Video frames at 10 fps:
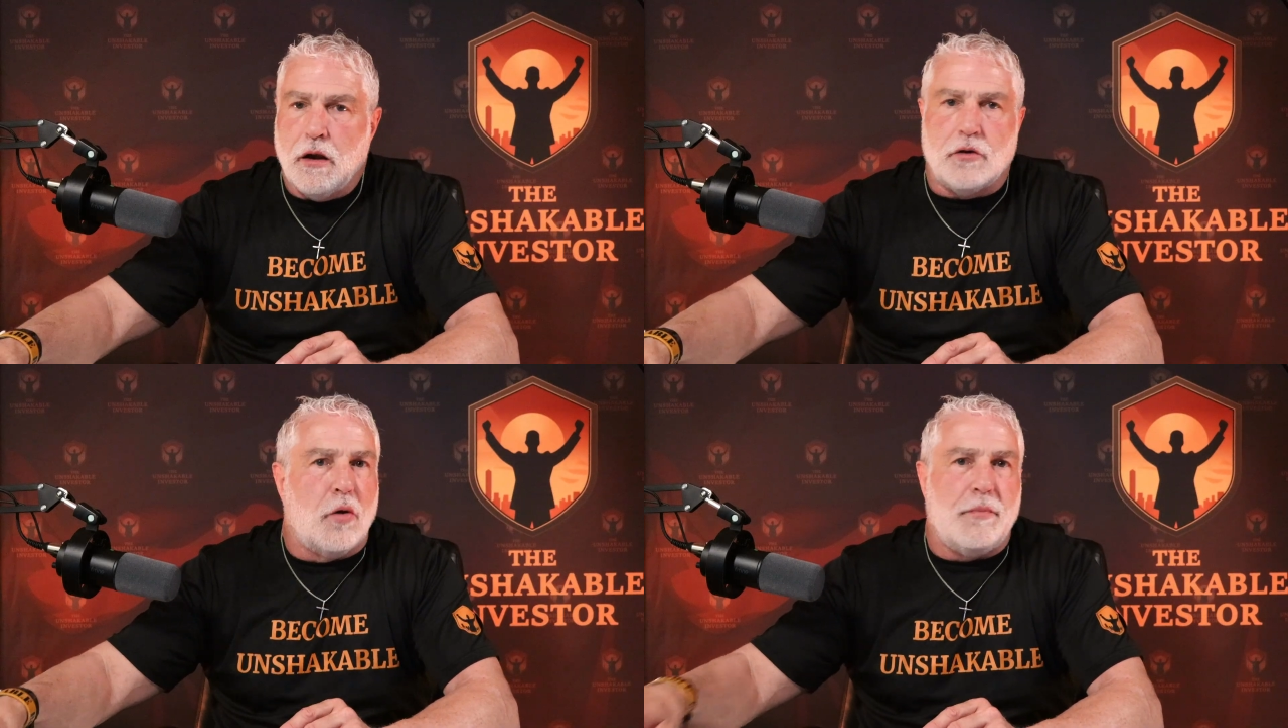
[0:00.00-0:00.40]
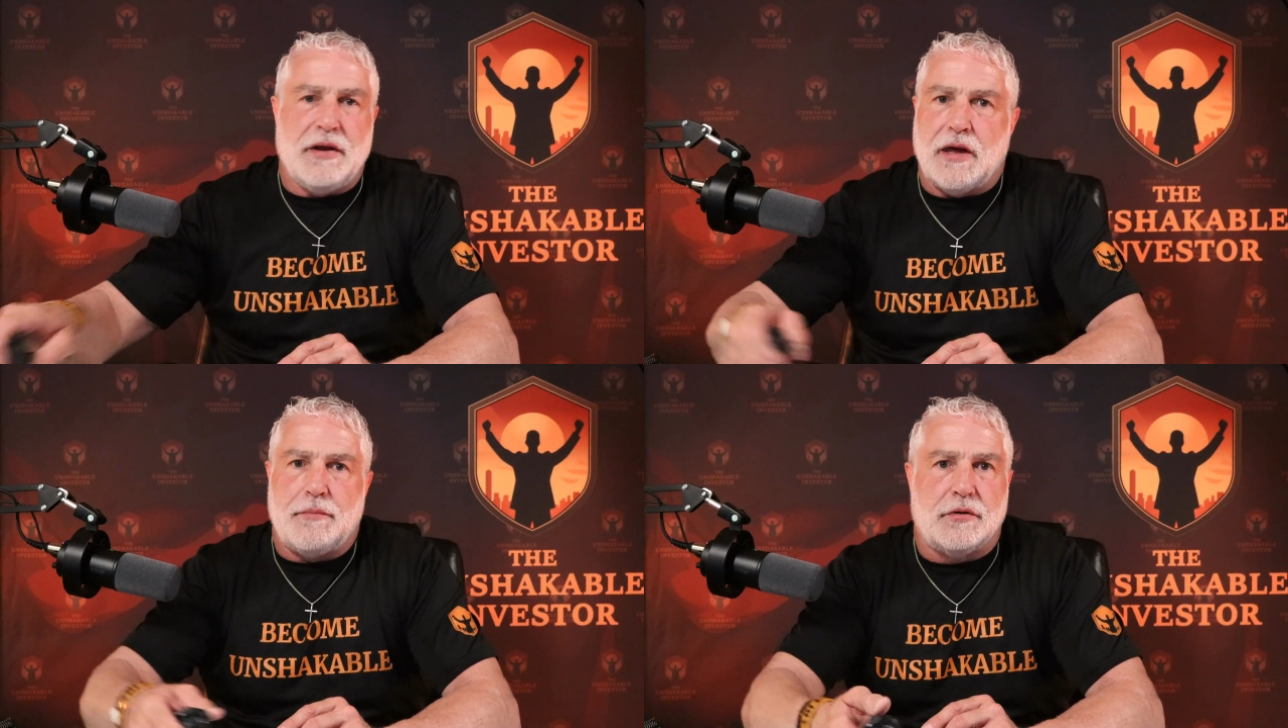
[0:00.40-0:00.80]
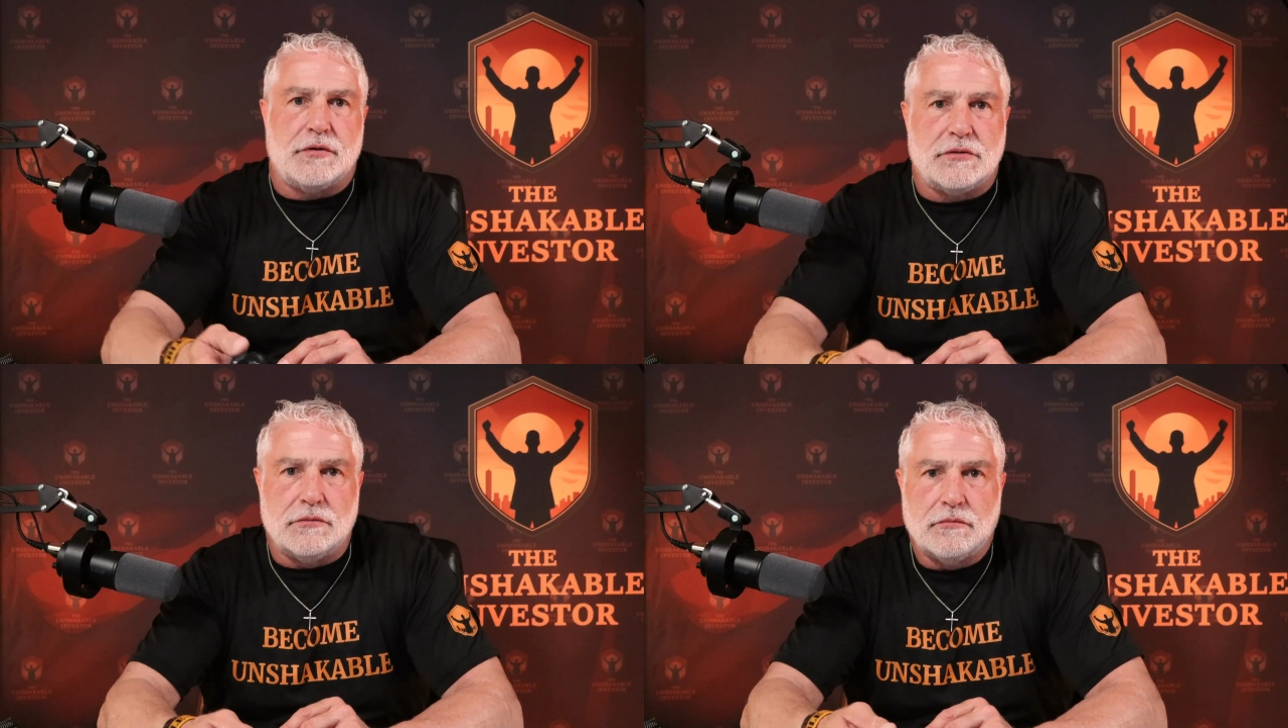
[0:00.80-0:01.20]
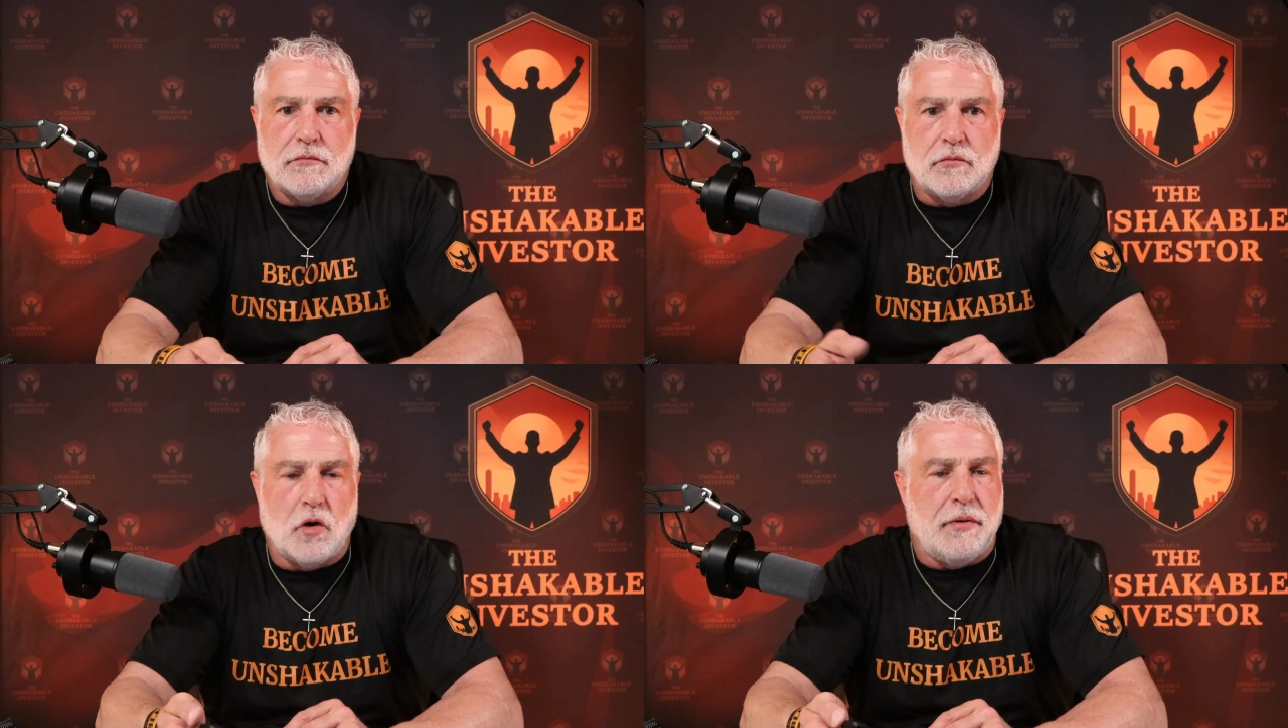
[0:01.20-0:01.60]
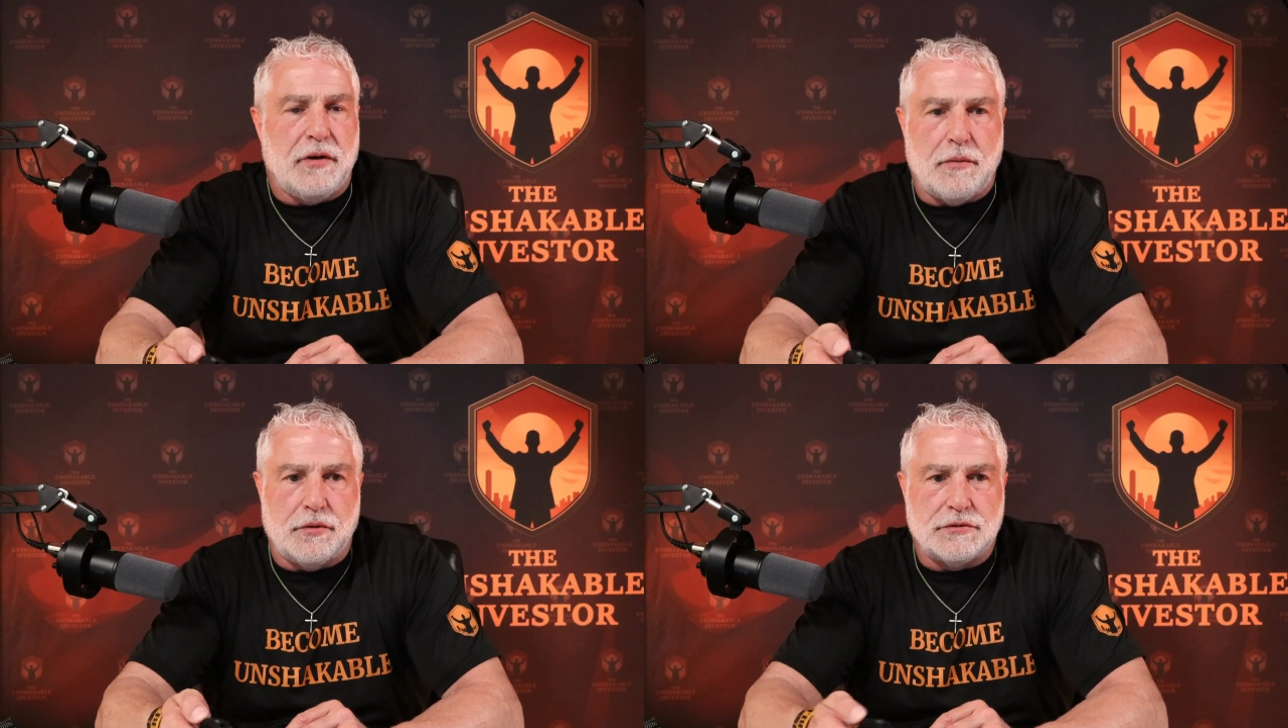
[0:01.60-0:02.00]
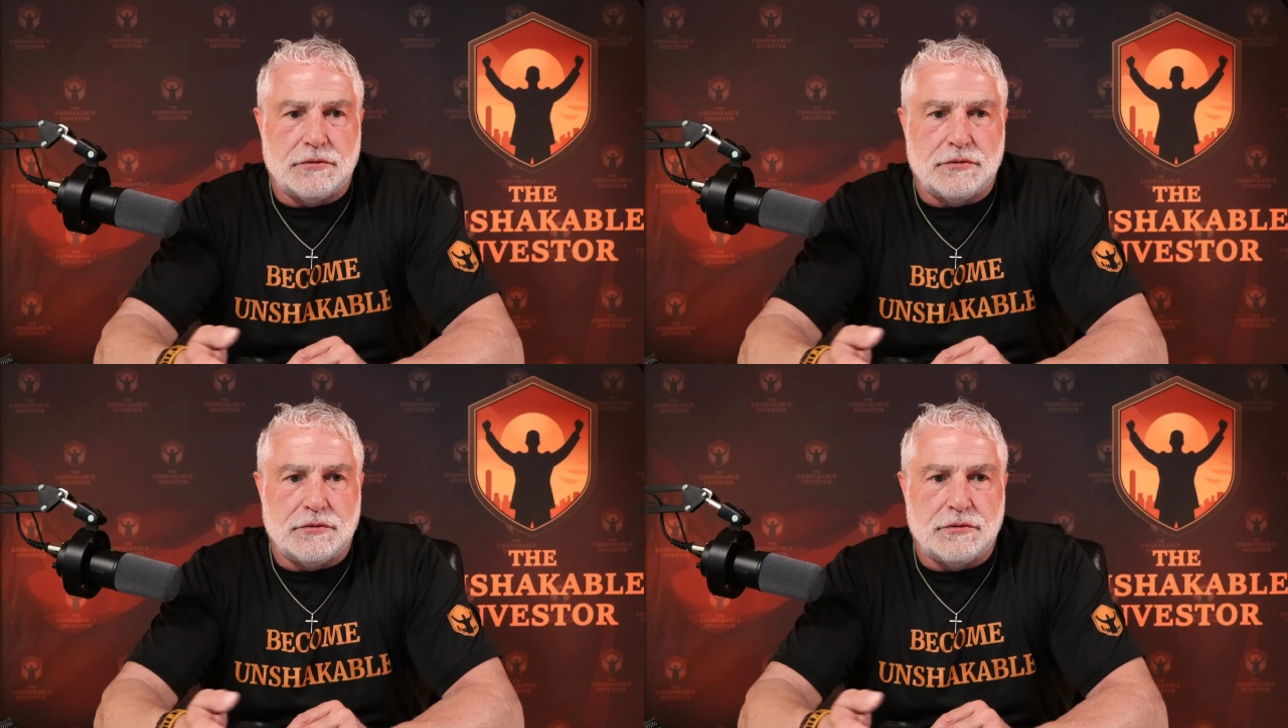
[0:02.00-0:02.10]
Don't be that person. Don't be that person.